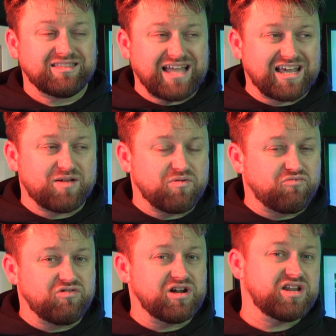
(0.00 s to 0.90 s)
That could be
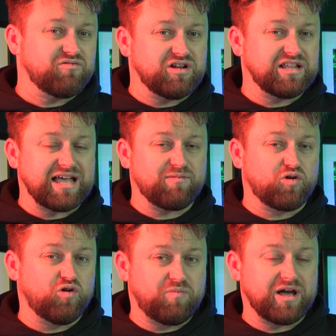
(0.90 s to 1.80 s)
really, really damn
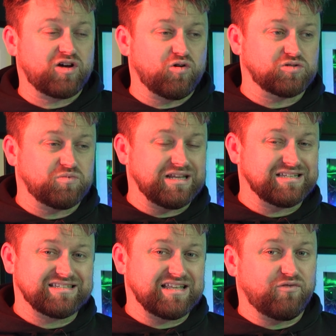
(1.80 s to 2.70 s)
cool. But of course, we need
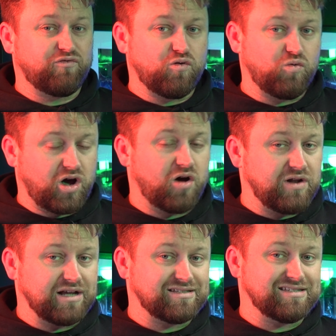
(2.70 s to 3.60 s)
to see the full
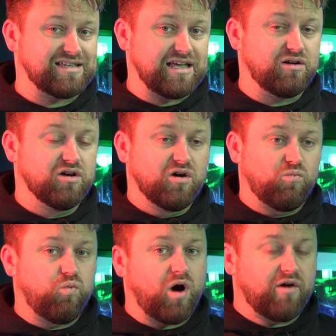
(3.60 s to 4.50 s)
codex to see
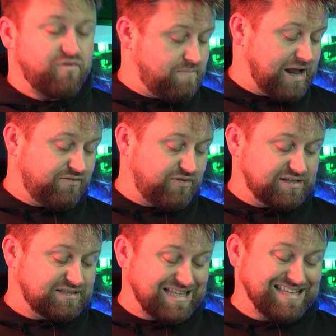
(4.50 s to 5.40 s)
what other
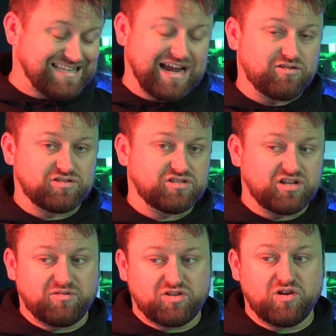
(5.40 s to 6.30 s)
benefits these characters
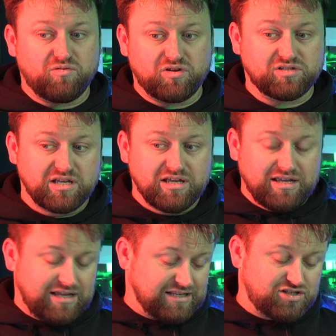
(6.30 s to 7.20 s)
can do, because
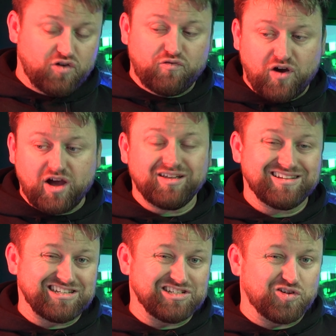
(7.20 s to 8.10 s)
so far
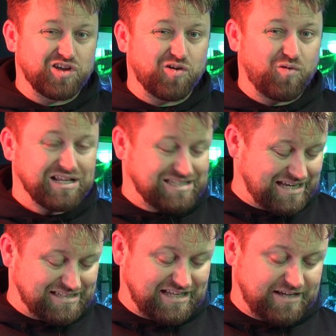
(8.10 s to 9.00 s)
she's looking quite
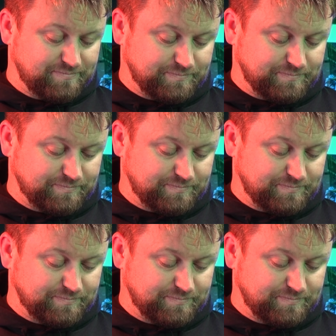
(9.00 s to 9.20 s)
tasty.